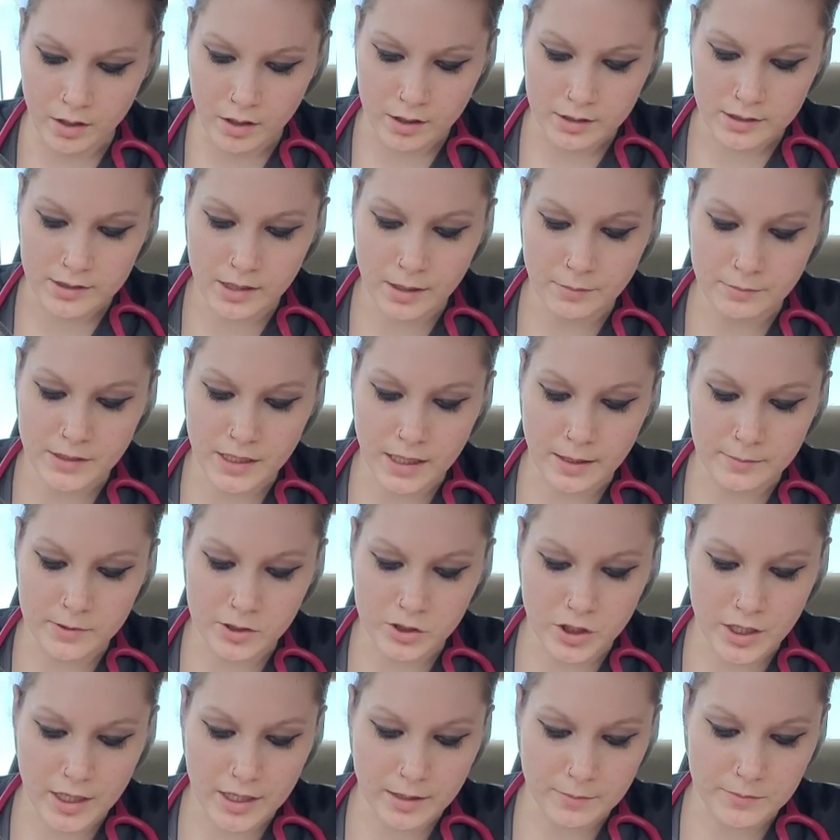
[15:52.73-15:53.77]
Sometimes
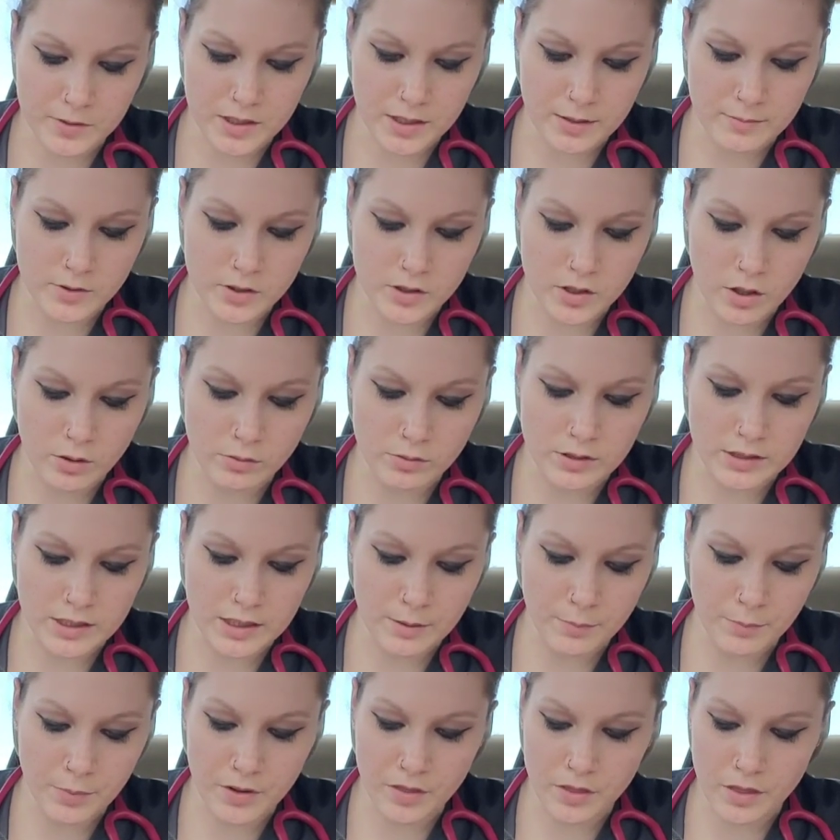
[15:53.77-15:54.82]
Jacob seemed so
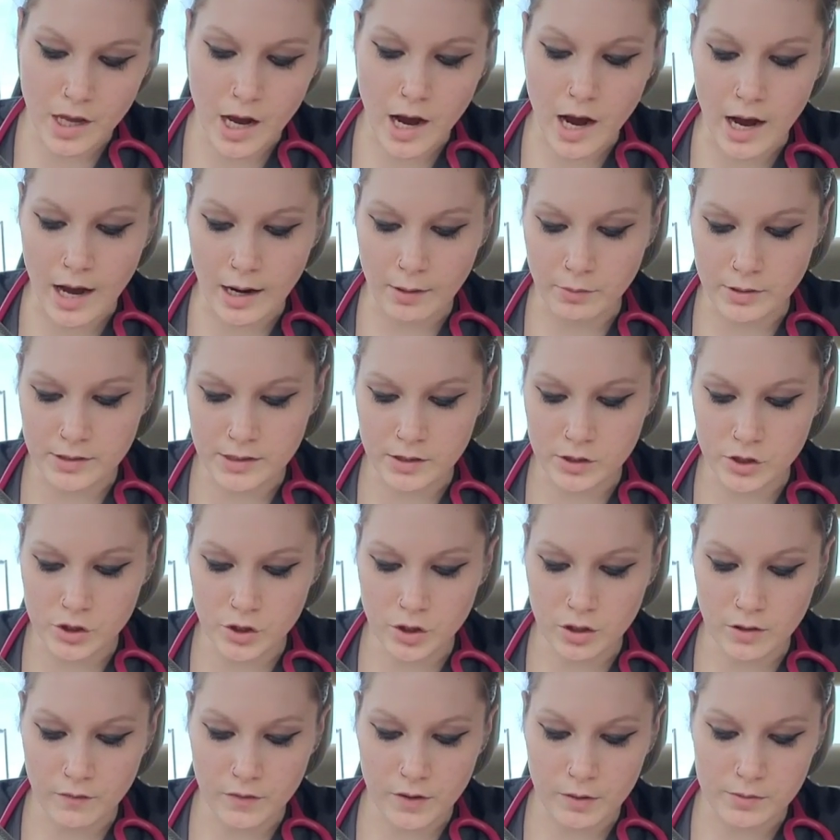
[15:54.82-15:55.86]
deep in thought I wasn't
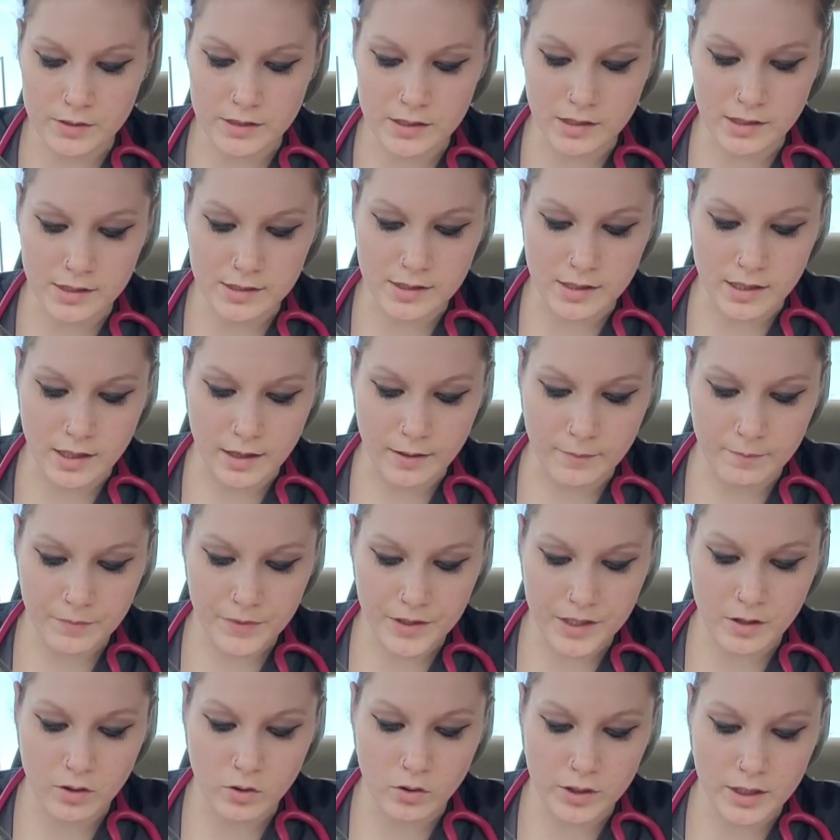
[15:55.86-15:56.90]
sure if he was listening.
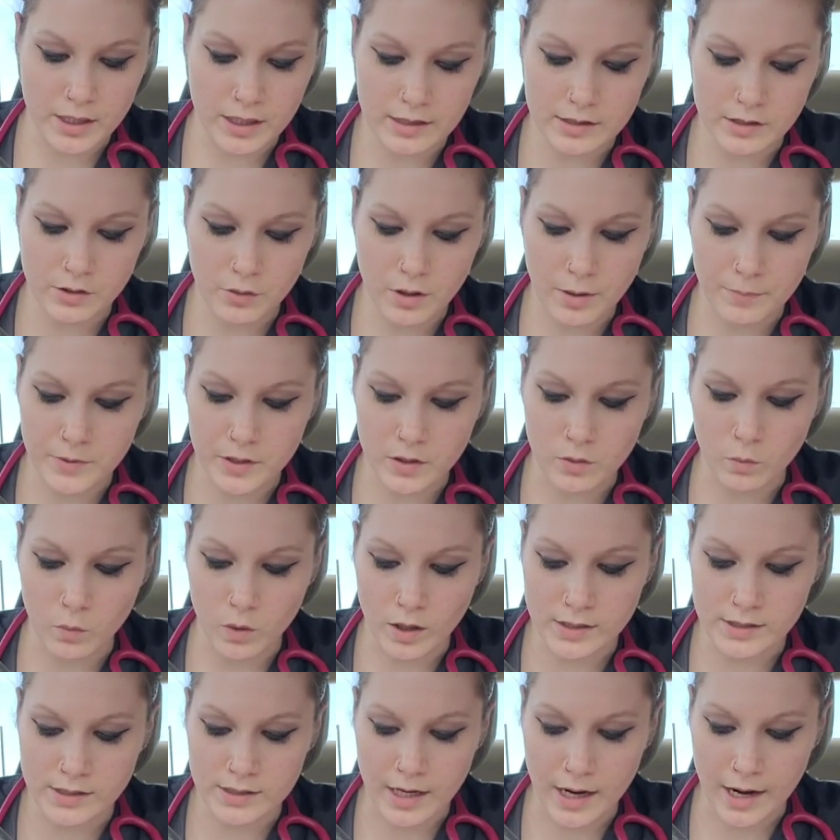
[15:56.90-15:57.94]
He only interrupted
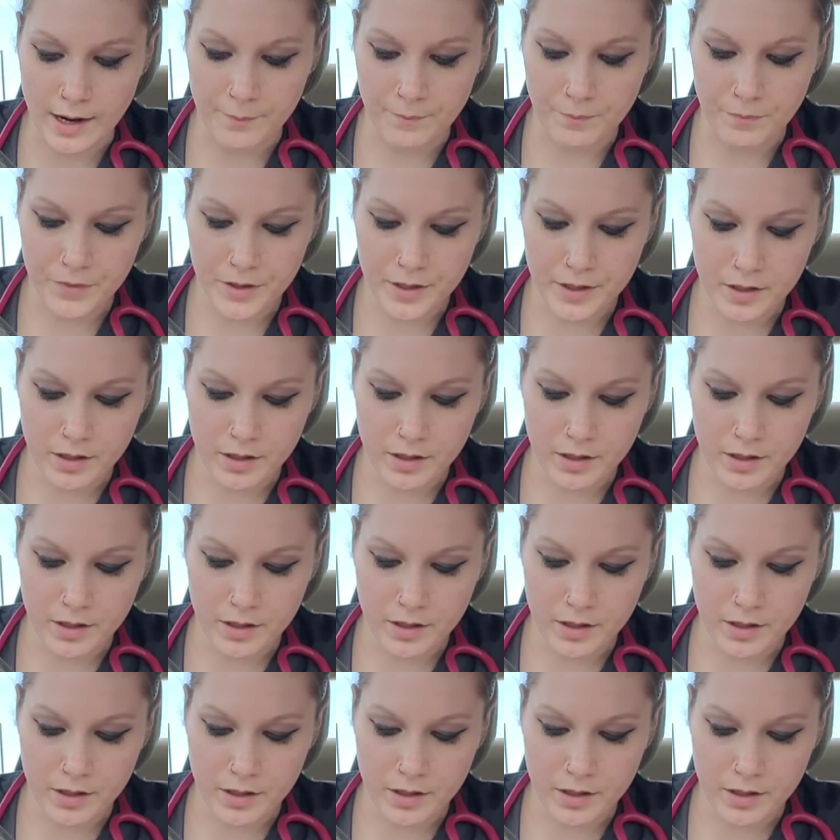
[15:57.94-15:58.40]
one time.